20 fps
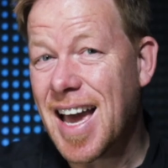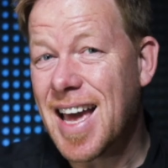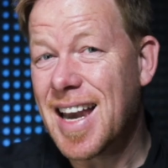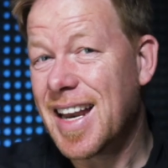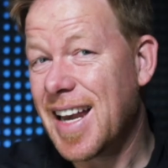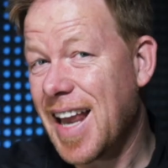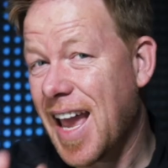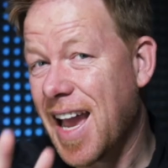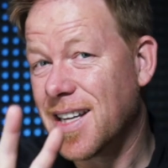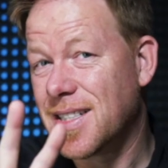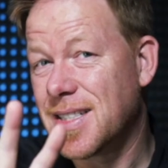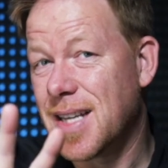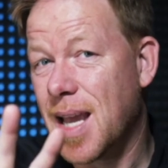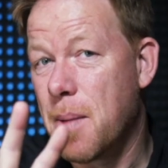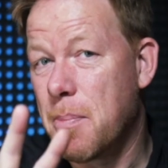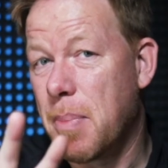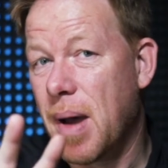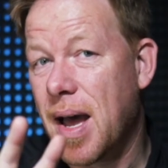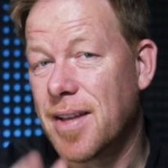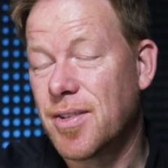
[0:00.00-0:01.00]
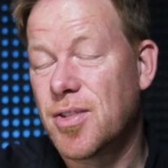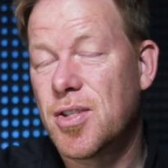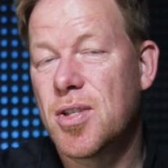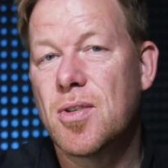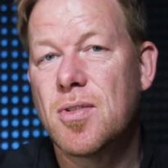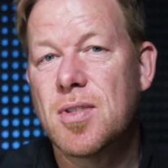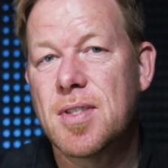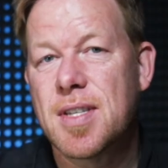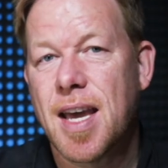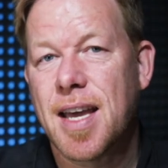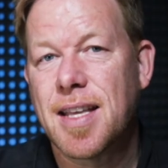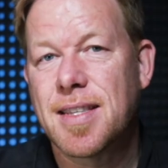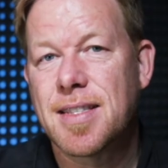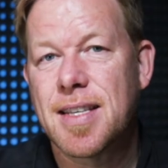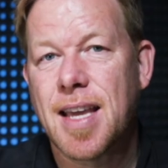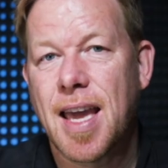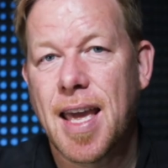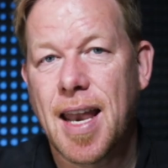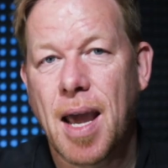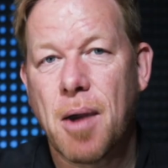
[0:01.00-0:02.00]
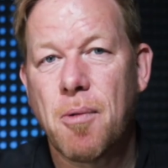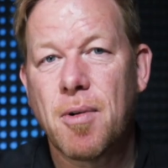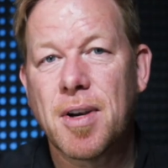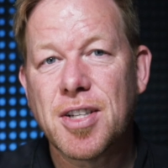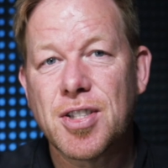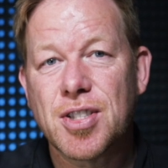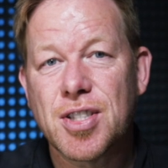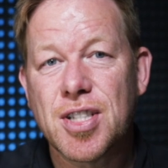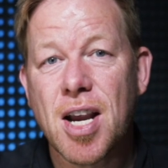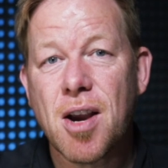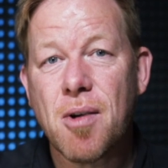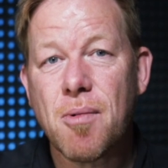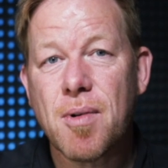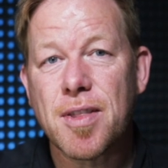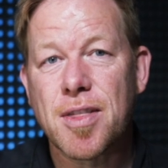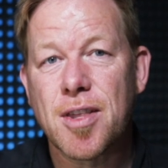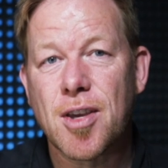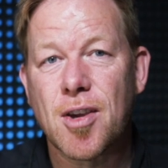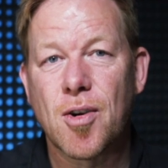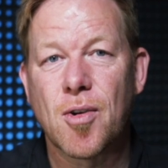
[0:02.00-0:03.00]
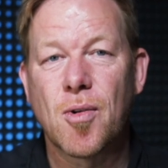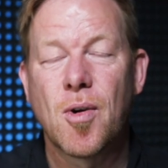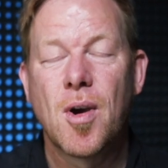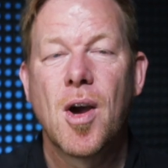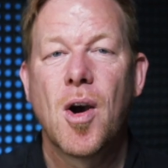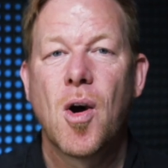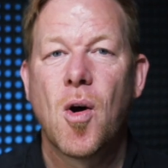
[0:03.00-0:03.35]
got it. Actually, I bought two sets and I wanna share with you